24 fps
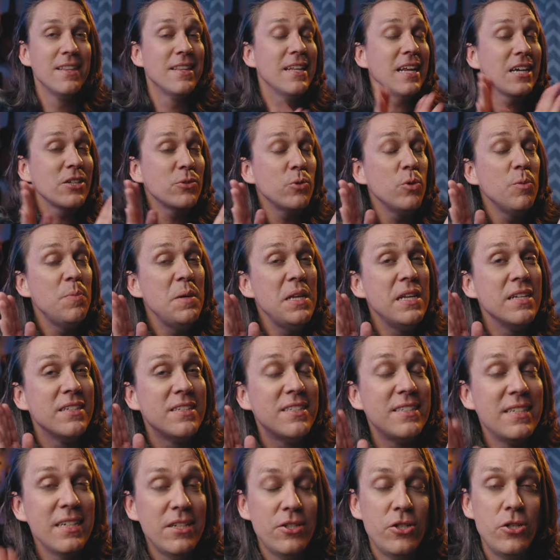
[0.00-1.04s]
The next one would be to
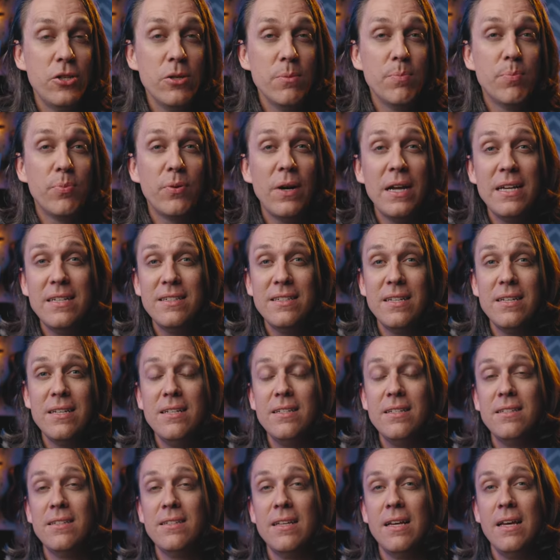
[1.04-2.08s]
stick to your
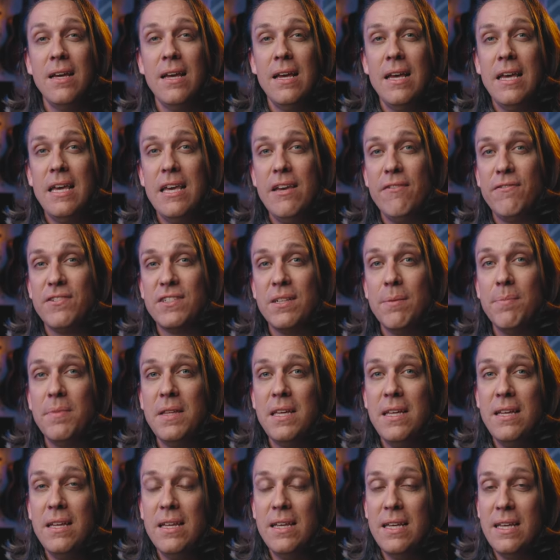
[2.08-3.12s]
prices. If
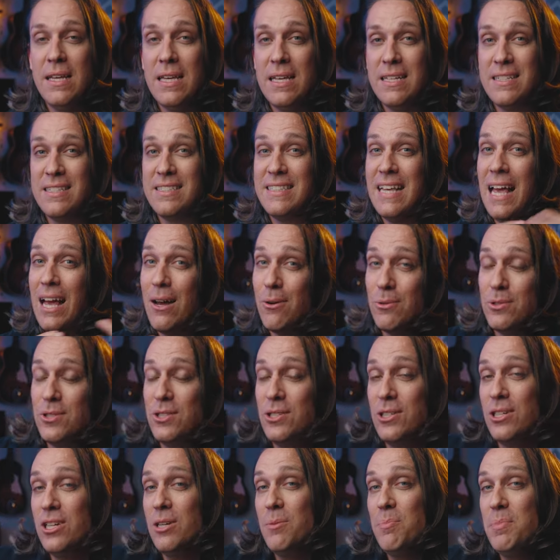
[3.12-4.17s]
something sounds
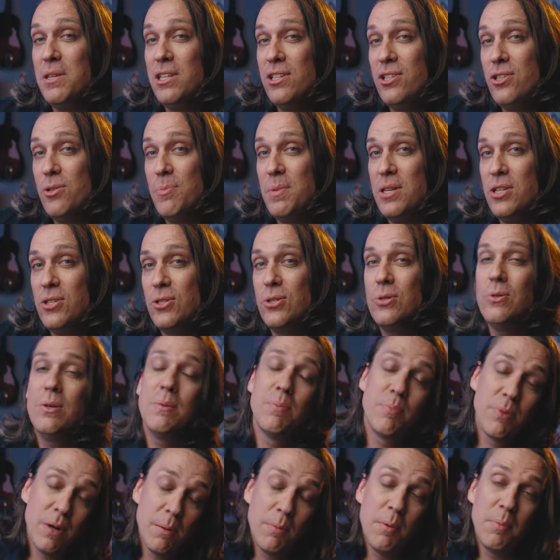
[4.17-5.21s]
too good be, to be true, it
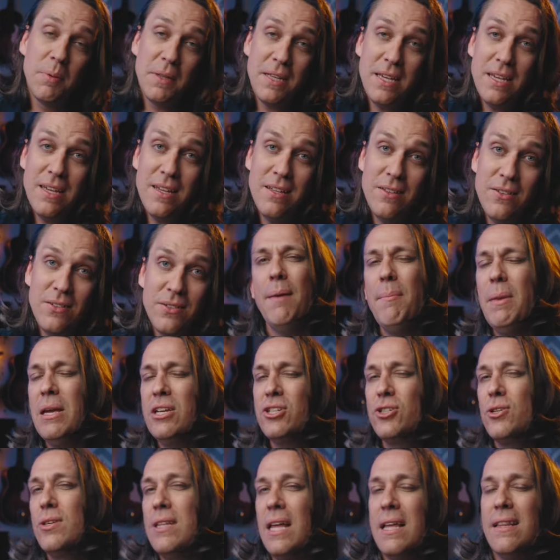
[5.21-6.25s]
probably is. And make
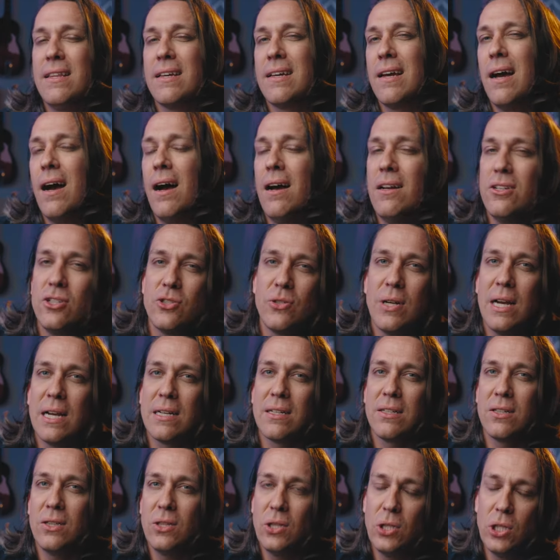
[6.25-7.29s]
sure that the contract
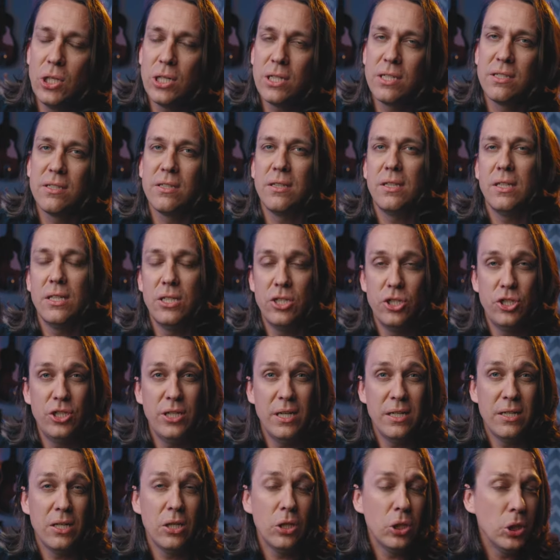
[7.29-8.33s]
looks
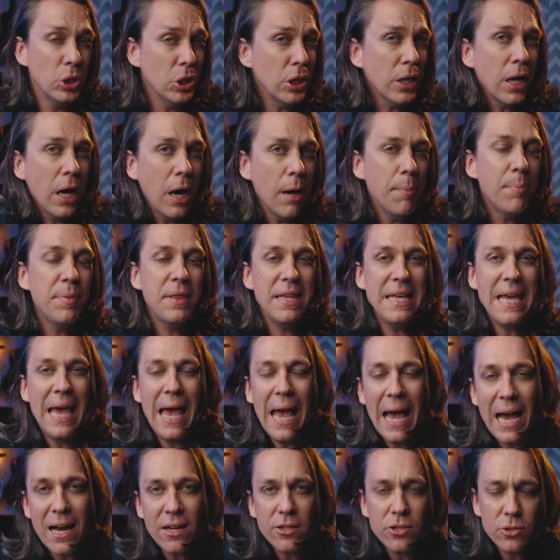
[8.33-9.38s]
legit. Look up the
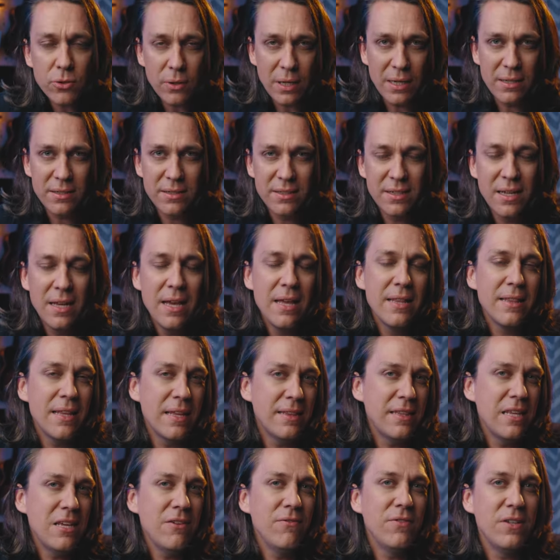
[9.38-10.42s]
address that
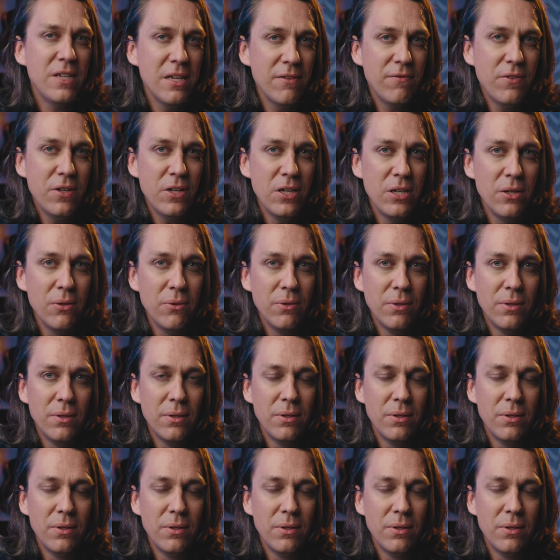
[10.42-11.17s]
they've given you.